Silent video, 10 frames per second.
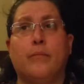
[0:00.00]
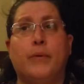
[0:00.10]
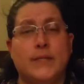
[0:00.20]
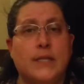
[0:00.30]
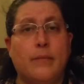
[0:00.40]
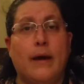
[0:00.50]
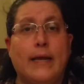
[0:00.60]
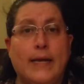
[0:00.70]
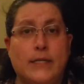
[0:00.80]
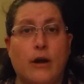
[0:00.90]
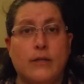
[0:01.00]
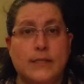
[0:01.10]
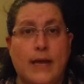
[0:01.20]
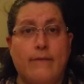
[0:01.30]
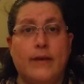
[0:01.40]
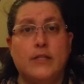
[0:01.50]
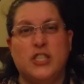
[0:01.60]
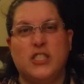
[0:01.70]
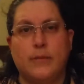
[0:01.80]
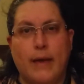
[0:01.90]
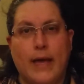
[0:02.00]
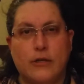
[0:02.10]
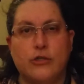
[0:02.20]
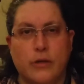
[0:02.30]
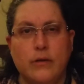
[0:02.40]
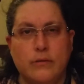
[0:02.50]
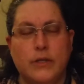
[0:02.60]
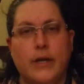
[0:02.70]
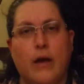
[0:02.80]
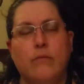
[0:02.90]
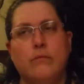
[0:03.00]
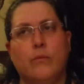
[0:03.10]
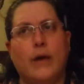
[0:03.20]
put some money into our savings, just some extra, you know.